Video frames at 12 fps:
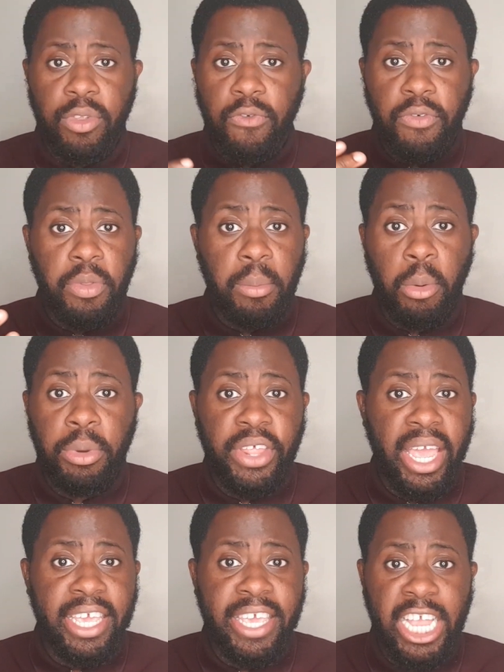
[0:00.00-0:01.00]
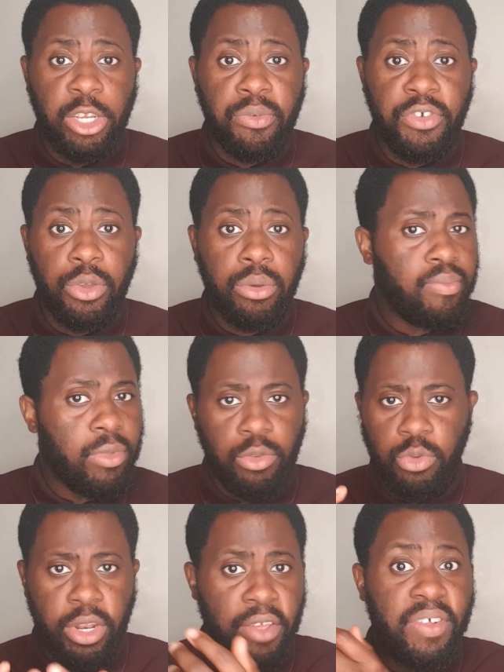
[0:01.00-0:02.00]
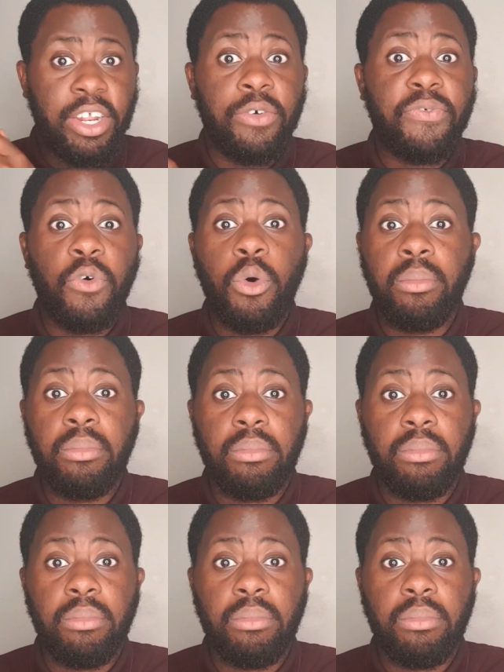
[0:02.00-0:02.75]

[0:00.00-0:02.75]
from the moment they engage with you, do they fill in a form?